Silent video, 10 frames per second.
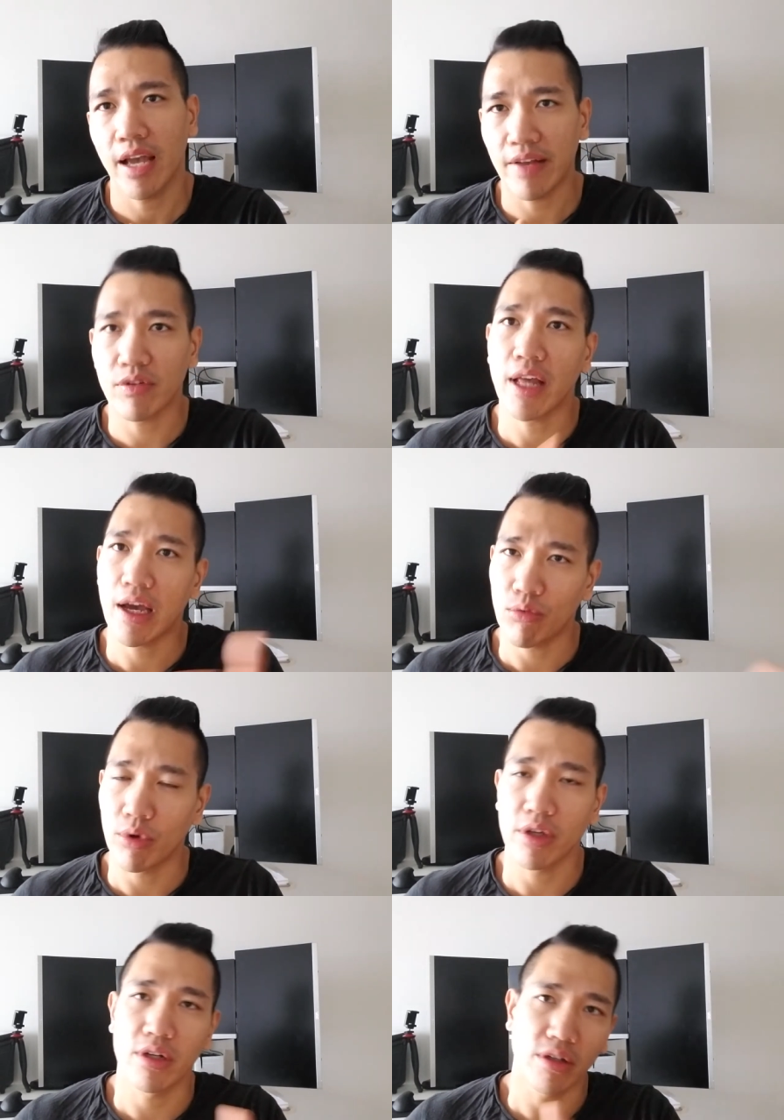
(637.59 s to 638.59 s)
After that
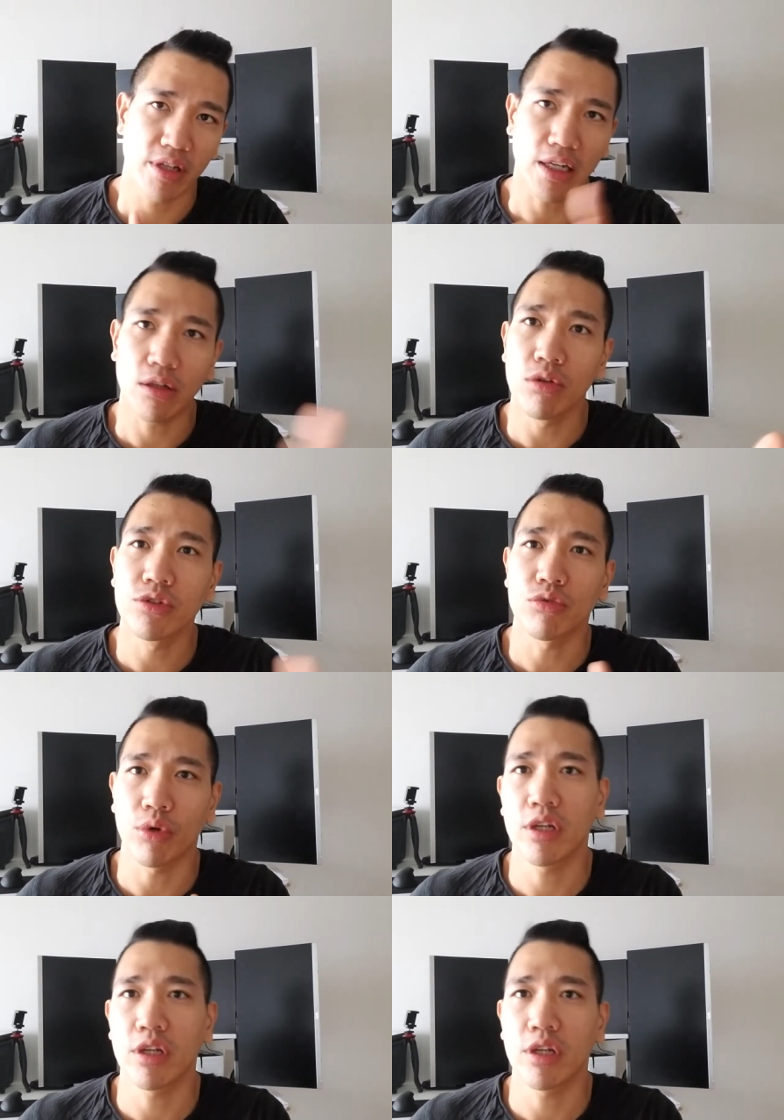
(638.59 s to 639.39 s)
we're gonna get close. We're